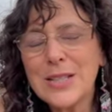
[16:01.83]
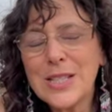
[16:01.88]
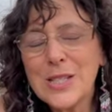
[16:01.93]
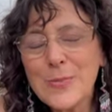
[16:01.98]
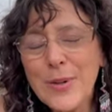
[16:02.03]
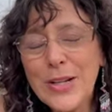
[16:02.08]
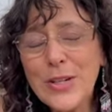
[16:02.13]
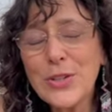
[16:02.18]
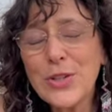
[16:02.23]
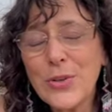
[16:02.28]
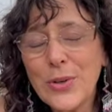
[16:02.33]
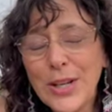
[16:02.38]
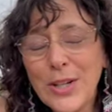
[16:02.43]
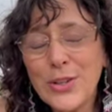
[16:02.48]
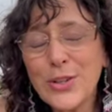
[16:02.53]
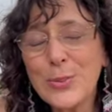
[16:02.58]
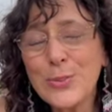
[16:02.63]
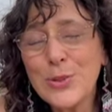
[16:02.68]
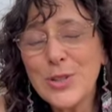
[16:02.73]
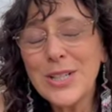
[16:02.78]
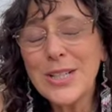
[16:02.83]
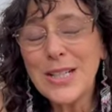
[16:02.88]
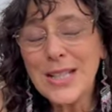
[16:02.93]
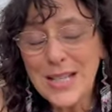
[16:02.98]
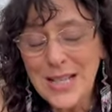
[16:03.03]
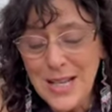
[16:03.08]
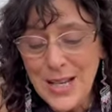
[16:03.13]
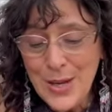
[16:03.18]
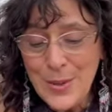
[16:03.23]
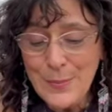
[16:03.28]
Inspired Creator
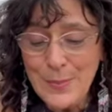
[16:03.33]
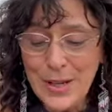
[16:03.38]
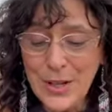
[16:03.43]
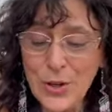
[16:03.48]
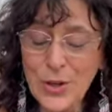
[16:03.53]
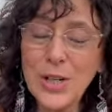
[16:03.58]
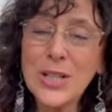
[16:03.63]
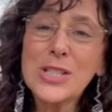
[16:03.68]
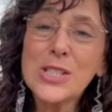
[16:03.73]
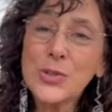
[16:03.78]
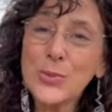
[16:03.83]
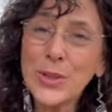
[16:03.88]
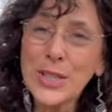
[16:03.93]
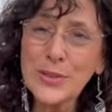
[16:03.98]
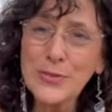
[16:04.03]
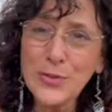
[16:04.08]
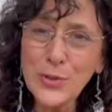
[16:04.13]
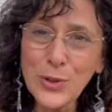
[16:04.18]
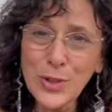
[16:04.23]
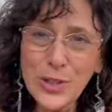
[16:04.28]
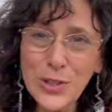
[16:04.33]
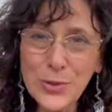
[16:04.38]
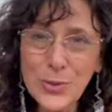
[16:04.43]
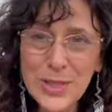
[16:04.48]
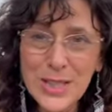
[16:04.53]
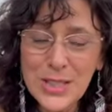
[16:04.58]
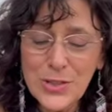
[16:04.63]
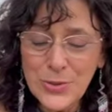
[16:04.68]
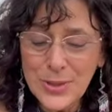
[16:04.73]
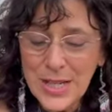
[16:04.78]
community by August 24th,
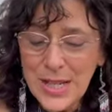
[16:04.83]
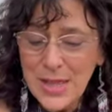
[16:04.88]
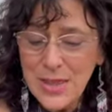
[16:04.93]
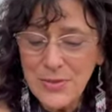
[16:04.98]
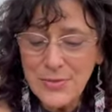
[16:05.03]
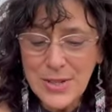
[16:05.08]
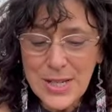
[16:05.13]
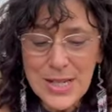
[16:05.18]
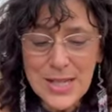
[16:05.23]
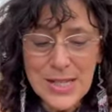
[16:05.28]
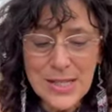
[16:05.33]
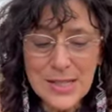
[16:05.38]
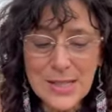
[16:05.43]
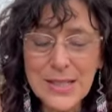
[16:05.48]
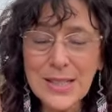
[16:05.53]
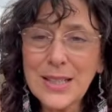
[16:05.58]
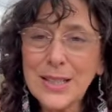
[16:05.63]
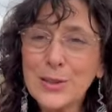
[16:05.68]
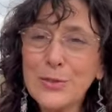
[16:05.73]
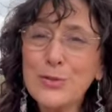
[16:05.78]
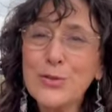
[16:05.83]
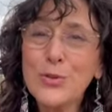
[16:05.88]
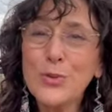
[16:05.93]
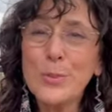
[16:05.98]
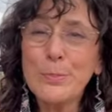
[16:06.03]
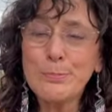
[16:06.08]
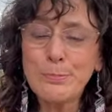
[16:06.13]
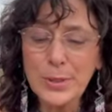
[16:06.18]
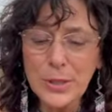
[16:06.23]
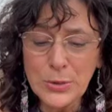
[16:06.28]
2023, I'm going to gift you
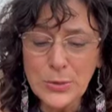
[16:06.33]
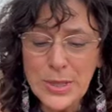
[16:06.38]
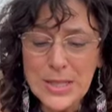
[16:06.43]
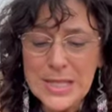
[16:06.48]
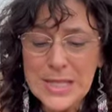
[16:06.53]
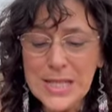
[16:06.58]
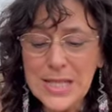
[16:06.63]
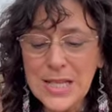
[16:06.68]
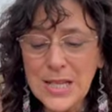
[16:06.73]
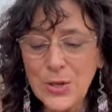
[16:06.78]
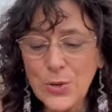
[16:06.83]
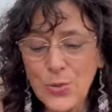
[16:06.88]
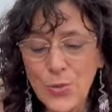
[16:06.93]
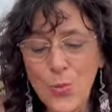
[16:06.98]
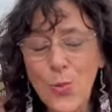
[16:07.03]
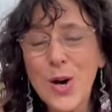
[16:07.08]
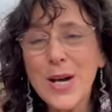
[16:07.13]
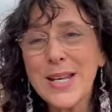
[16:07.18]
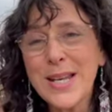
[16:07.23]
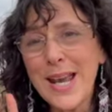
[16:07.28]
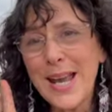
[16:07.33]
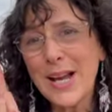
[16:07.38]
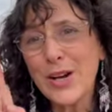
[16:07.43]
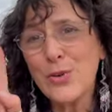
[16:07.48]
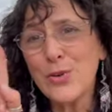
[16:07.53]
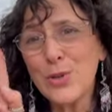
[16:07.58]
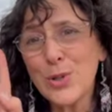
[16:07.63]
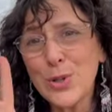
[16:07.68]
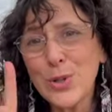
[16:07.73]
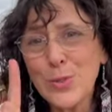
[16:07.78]
a bonus one
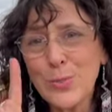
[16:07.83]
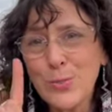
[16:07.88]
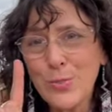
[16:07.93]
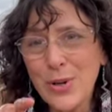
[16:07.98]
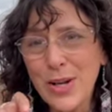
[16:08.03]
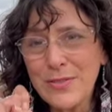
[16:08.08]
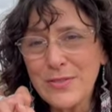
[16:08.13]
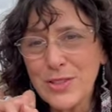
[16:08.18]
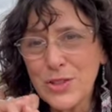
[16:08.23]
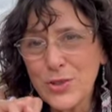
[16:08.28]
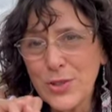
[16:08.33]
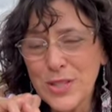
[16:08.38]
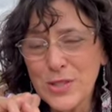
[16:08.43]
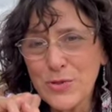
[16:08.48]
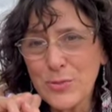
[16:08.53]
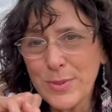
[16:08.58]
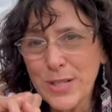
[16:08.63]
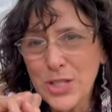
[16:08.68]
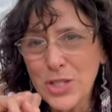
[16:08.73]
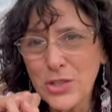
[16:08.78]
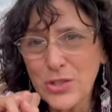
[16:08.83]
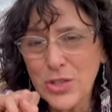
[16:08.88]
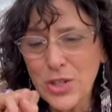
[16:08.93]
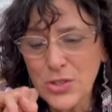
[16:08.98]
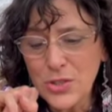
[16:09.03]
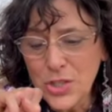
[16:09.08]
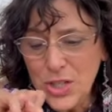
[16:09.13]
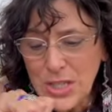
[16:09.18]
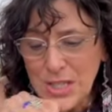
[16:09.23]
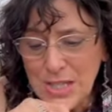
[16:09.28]
hour private transformational
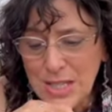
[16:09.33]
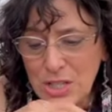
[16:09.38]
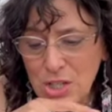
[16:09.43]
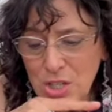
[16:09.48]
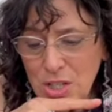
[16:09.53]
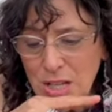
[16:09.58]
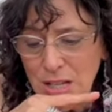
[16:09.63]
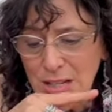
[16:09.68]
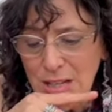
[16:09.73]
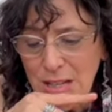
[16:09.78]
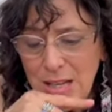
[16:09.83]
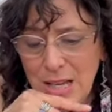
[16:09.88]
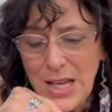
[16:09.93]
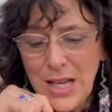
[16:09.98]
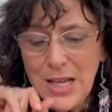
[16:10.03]
coaching session.